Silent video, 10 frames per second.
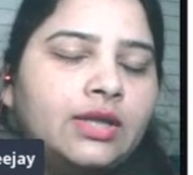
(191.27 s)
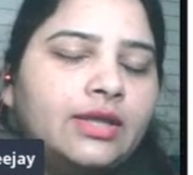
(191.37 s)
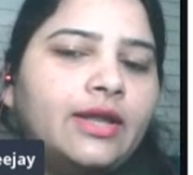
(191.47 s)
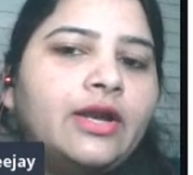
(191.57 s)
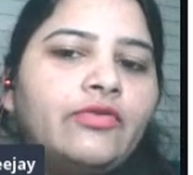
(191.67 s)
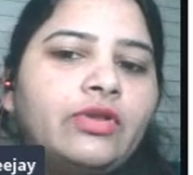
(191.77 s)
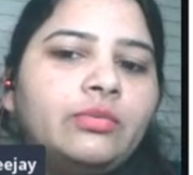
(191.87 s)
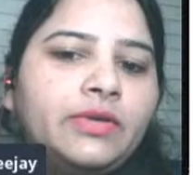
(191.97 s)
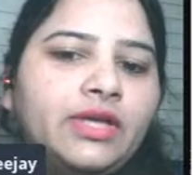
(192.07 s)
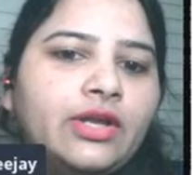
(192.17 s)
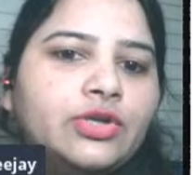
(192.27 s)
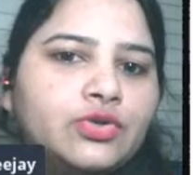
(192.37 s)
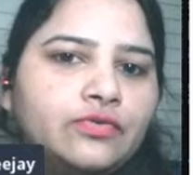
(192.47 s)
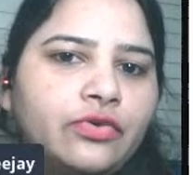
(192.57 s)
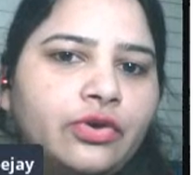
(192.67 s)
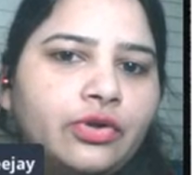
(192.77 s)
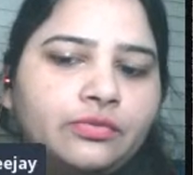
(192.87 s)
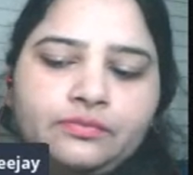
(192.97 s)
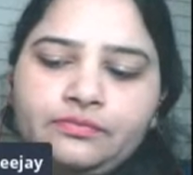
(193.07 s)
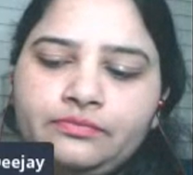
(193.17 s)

then it will be an issue for you.